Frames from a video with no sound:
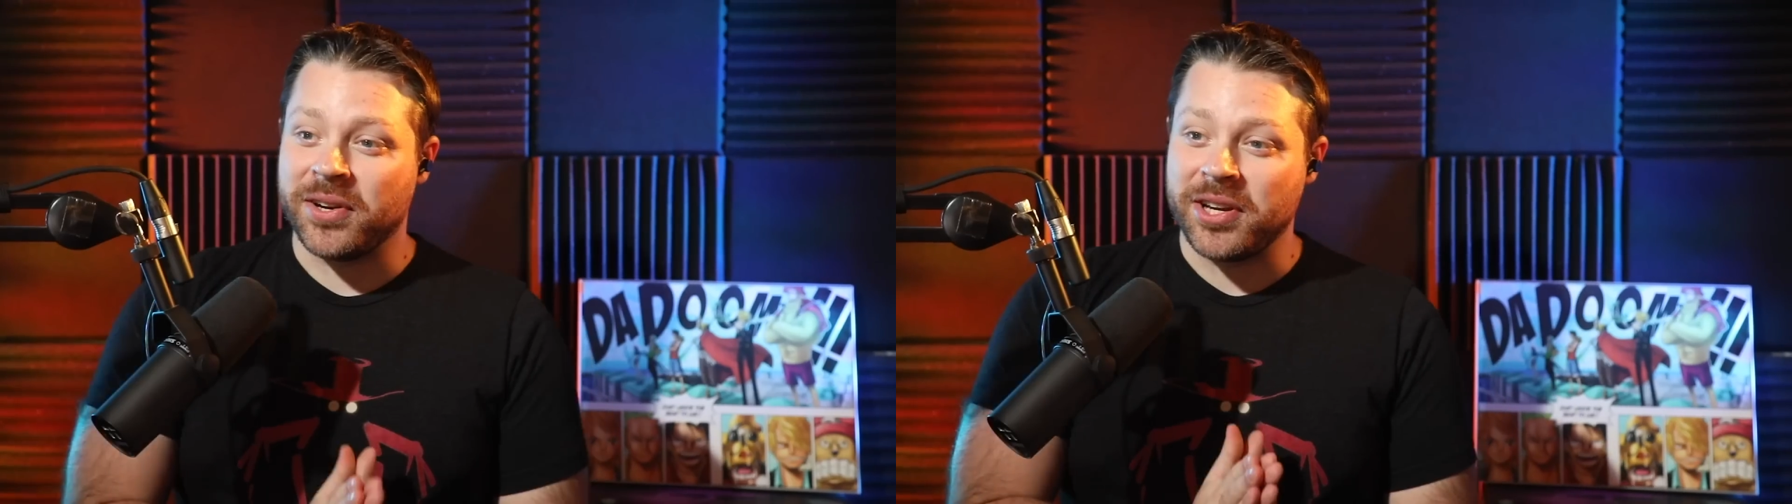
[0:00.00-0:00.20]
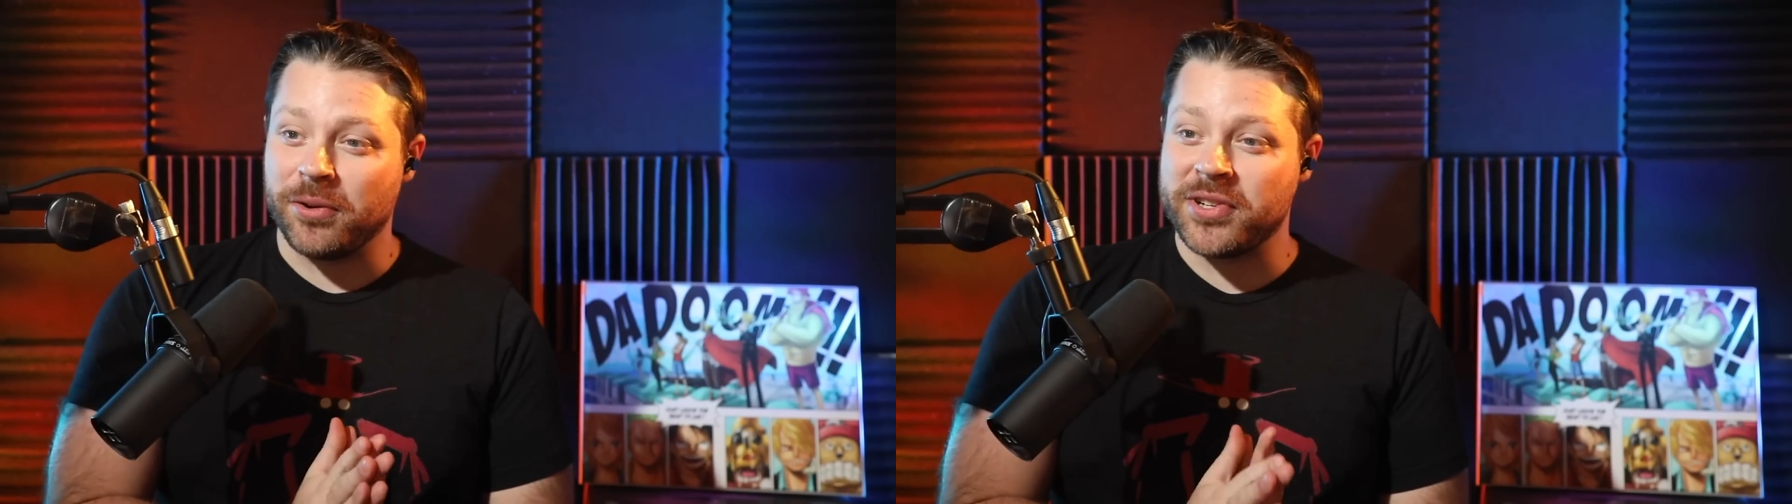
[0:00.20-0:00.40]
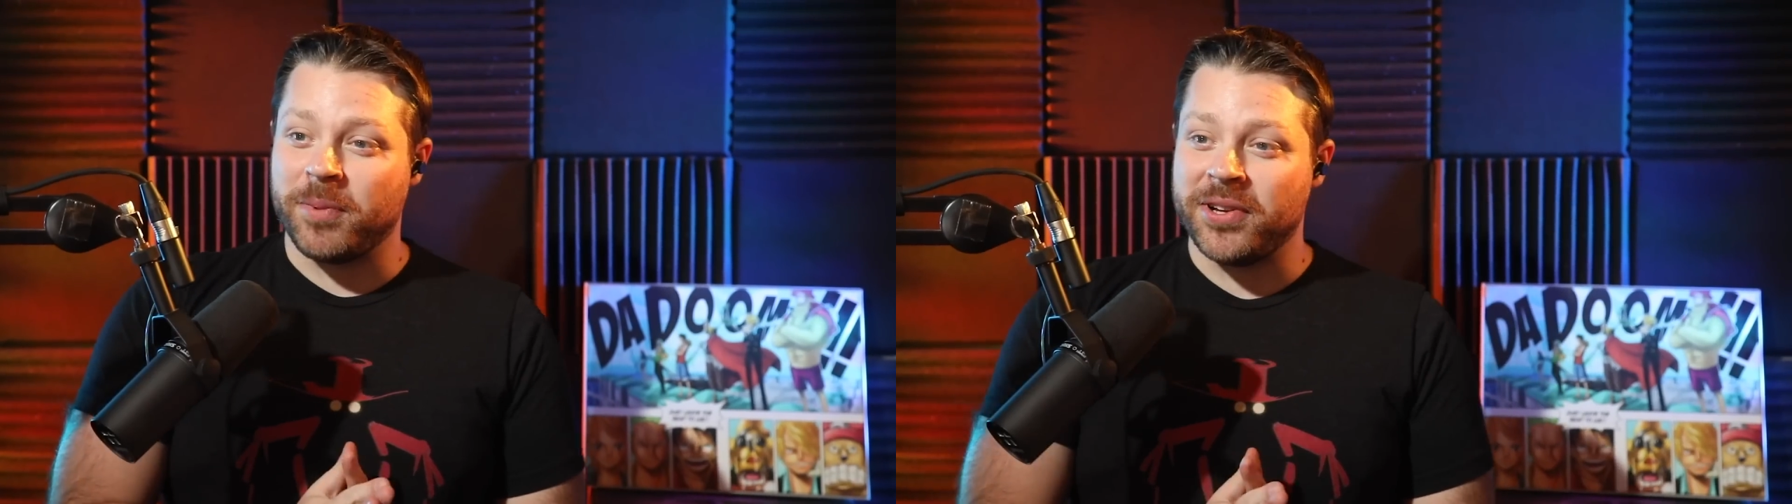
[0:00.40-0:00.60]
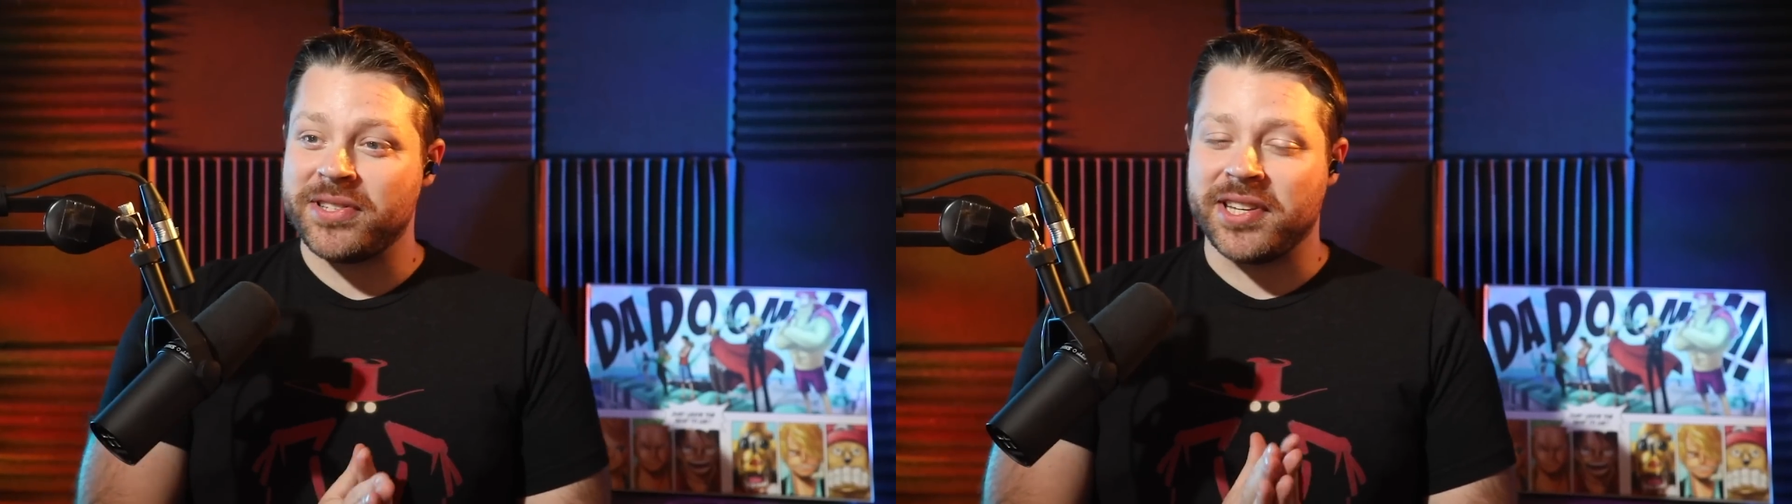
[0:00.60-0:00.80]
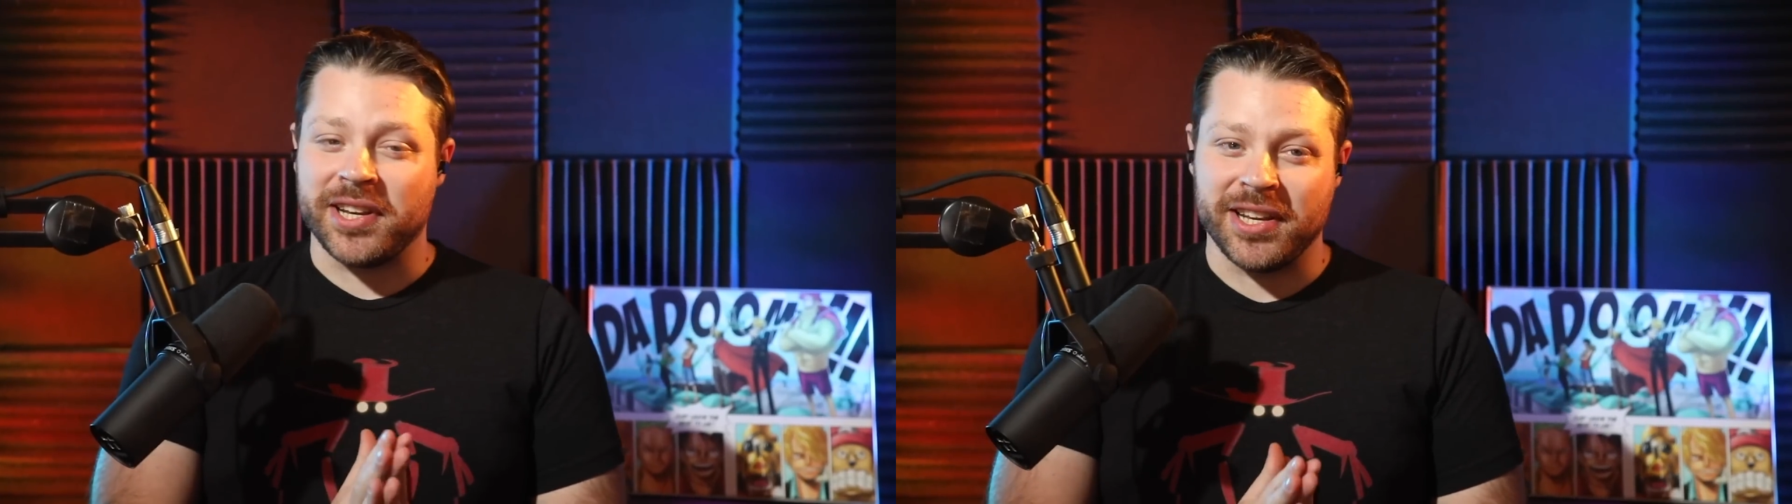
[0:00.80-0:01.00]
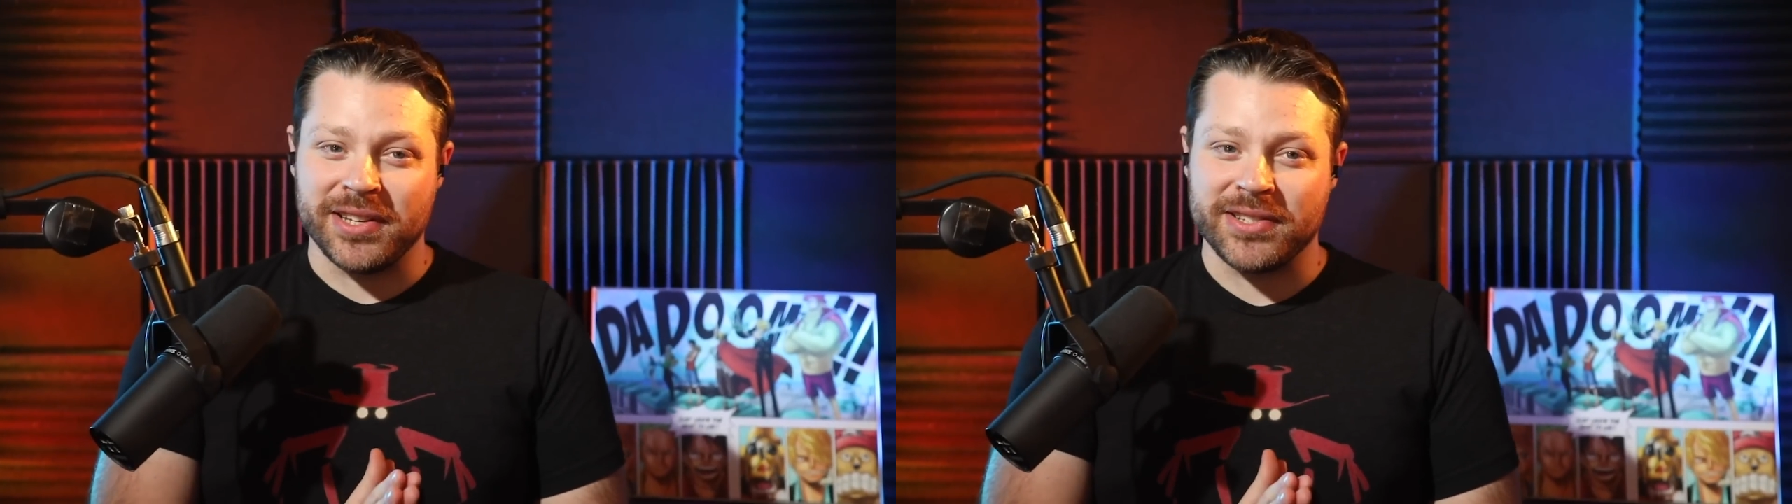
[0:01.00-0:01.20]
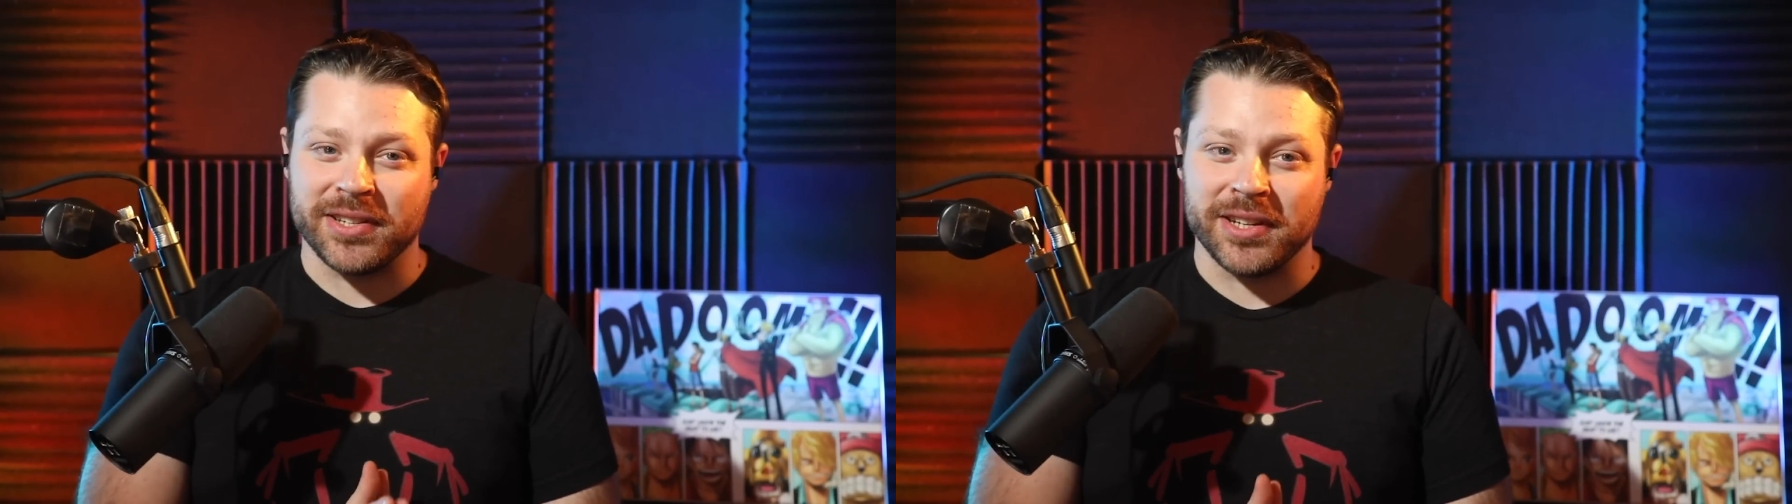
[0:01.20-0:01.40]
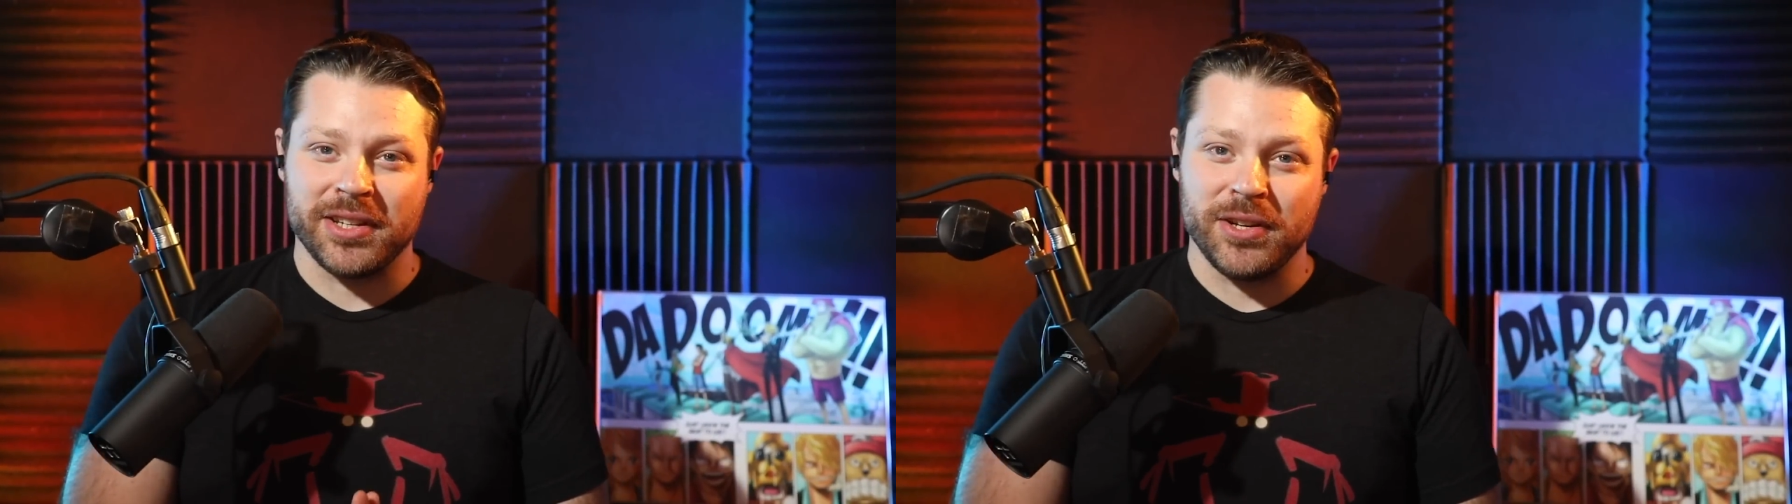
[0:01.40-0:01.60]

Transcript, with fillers: your response here is that